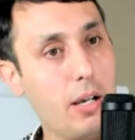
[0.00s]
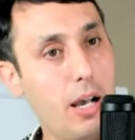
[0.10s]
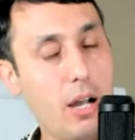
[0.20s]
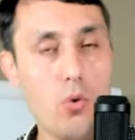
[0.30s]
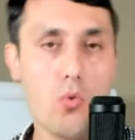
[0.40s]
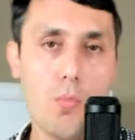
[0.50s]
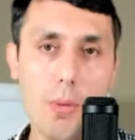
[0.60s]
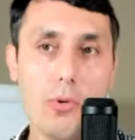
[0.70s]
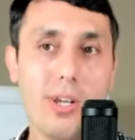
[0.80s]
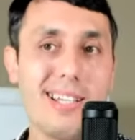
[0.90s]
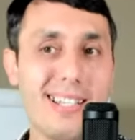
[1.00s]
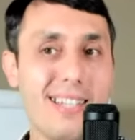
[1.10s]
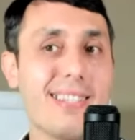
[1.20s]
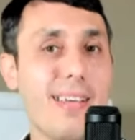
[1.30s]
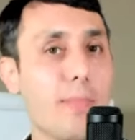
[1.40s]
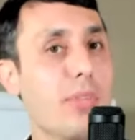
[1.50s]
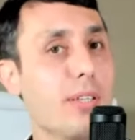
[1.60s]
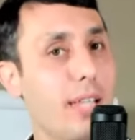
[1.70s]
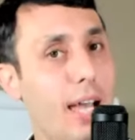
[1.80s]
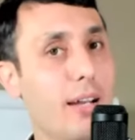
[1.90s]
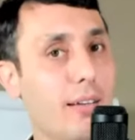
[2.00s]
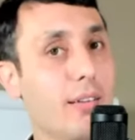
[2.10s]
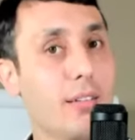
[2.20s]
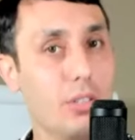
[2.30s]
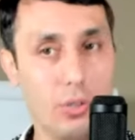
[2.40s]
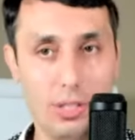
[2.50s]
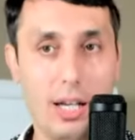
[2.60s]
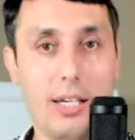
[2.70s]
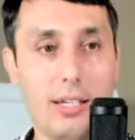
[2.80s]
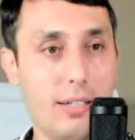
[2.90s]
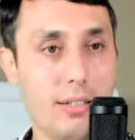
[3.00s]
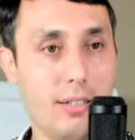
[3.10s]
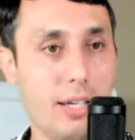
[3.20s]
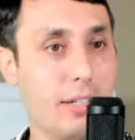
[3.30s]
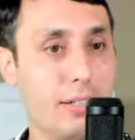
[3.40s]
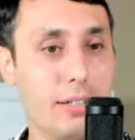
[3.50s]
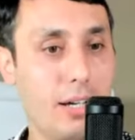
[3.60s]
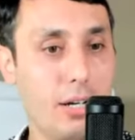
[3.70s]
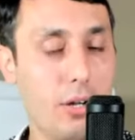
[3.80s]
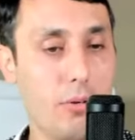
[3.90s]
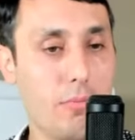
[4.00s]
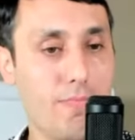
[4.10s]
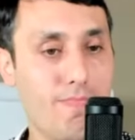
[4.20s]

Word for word: I don't remember I said something that, you know, uh, like, I don't know.